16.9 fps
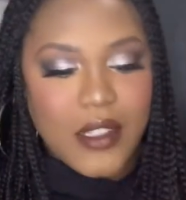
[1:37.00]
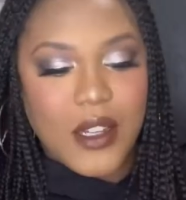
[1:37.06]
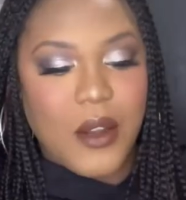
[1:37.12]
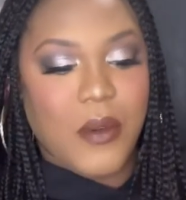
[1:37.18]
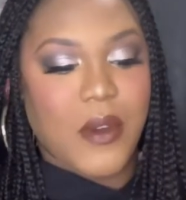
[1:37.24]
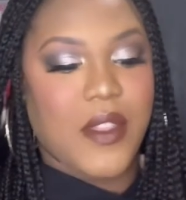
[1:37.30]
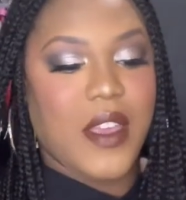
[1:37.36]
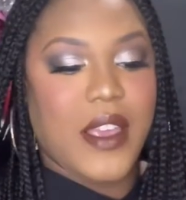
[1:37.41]
don't
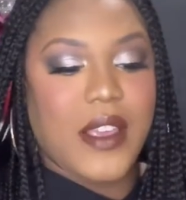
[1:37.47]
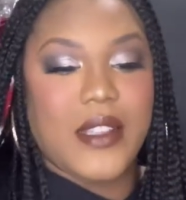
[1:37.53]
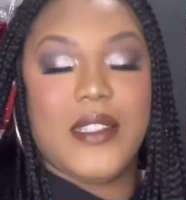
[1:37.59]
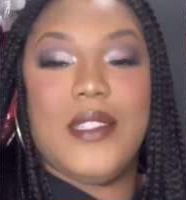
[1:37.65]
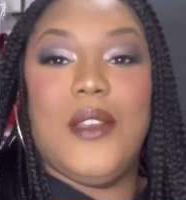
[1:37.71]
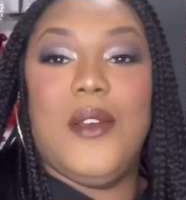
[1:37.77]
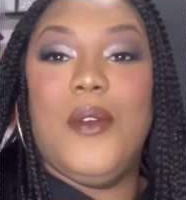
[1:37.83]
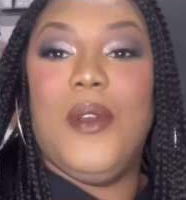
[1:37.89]
know what that
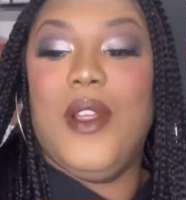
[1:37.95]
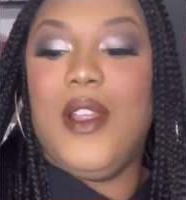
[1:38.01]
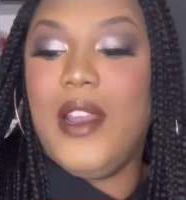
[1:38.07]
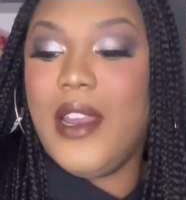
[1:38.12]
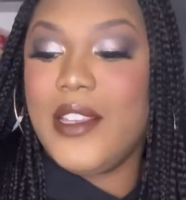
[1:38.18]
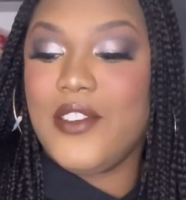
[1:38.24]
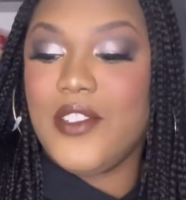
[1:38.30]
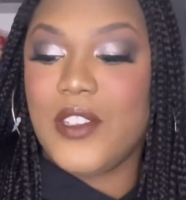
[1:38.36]
is so
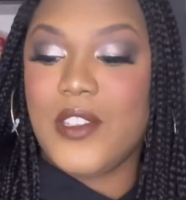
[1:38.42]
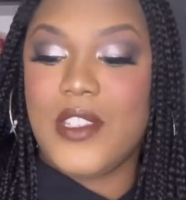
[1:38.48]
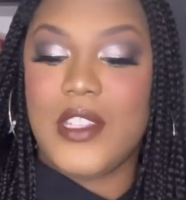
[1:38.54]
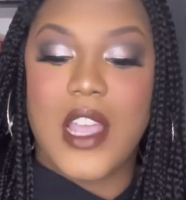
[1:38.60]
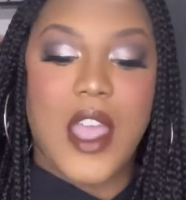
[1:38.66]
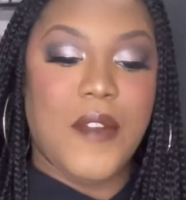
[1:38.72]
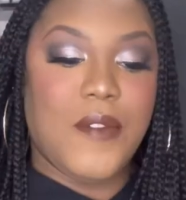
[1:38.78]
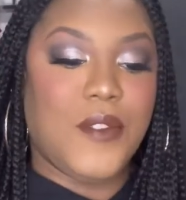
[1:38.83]
let's just
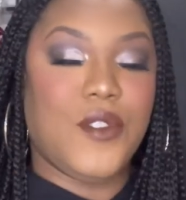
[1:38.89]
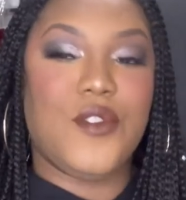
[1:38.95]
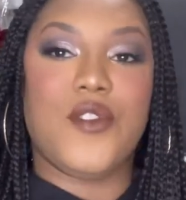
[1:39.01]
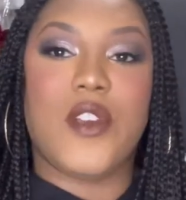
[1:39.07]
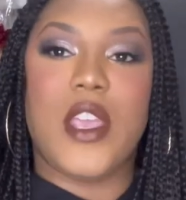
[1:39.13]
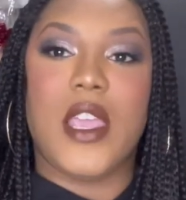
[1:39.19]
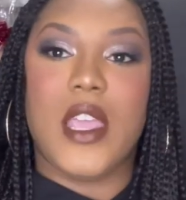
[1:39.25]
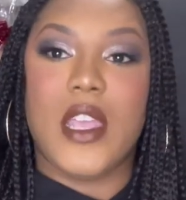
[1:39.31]
dive
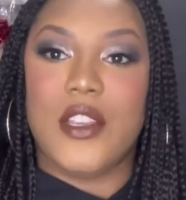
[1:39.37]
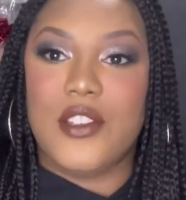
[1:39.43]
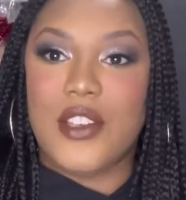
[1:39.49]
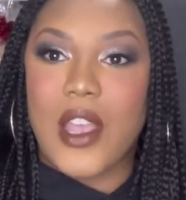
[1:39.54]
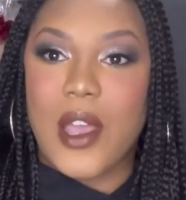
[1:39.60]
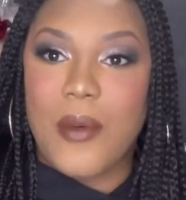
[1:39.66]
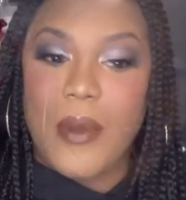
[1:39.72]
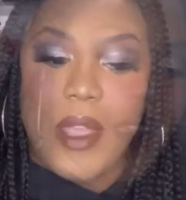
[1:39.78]
straight in
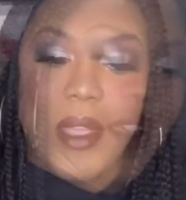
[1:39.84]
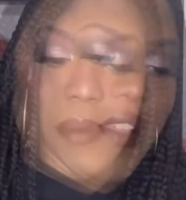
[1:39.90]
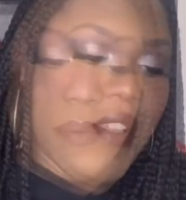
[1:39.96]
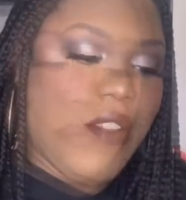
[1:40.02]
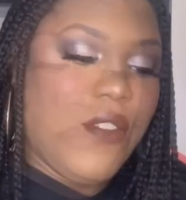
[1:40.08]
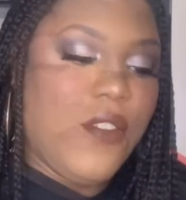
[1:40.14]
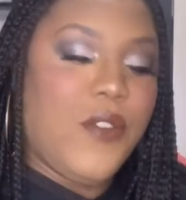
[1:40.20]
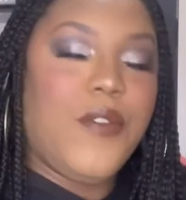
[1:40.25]
shall we
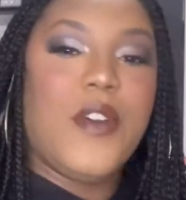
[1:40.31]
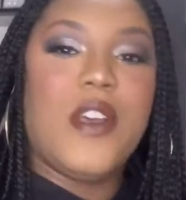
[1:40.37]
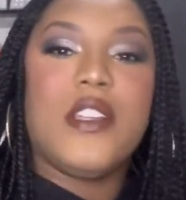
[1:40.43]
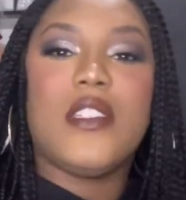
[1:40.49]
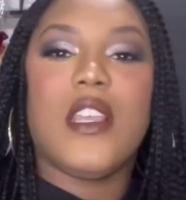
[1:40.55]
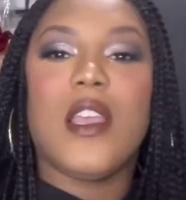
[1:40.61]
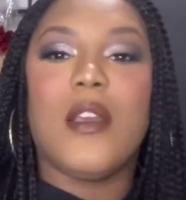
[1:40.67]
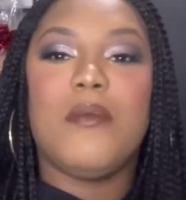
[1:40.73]
the
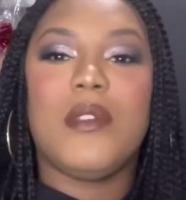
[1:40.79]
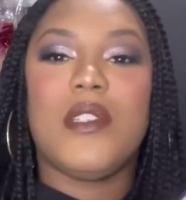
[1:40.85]
first thing i'm